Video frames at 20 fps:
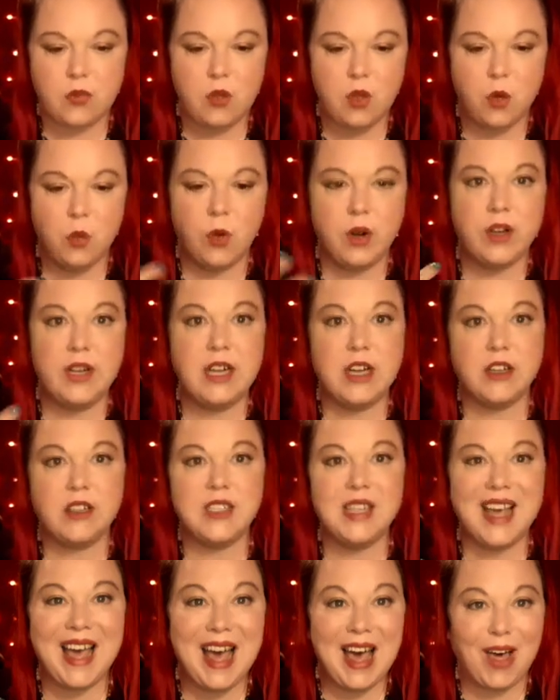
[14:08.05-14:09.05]
We're here
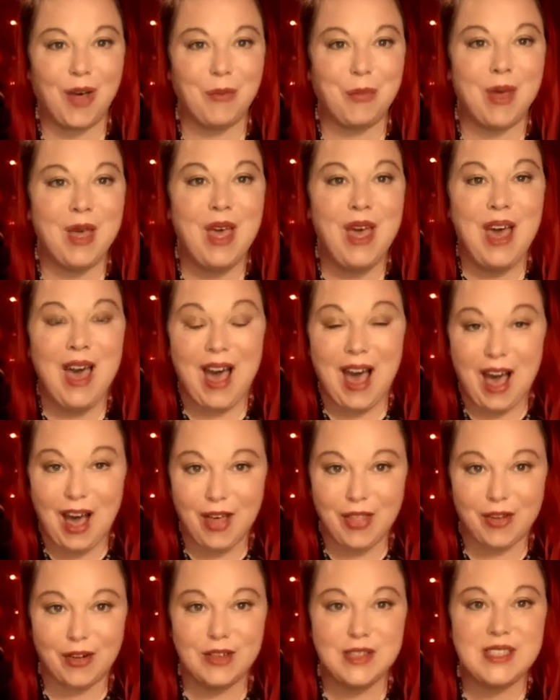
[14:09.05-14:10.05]
to help
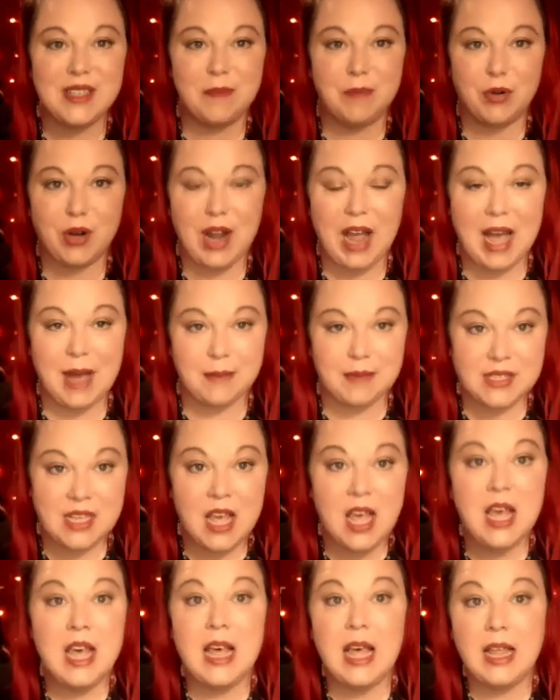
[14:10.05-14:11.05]
others and perhaps
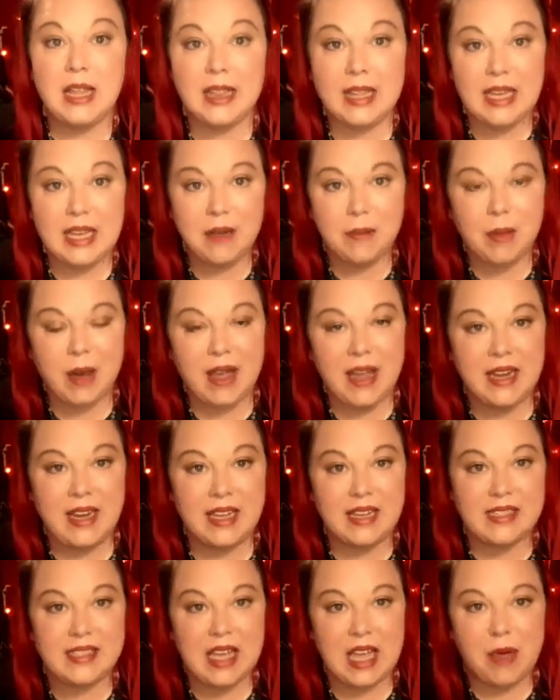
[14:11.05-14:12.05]
lead by an
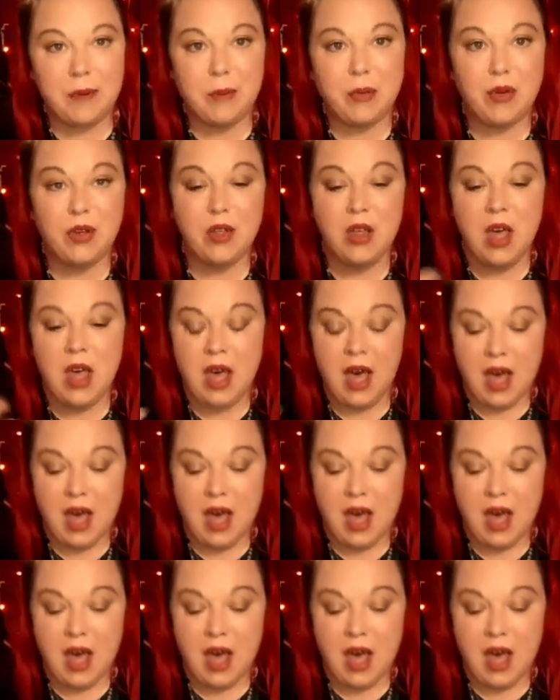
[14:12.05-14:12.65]
example,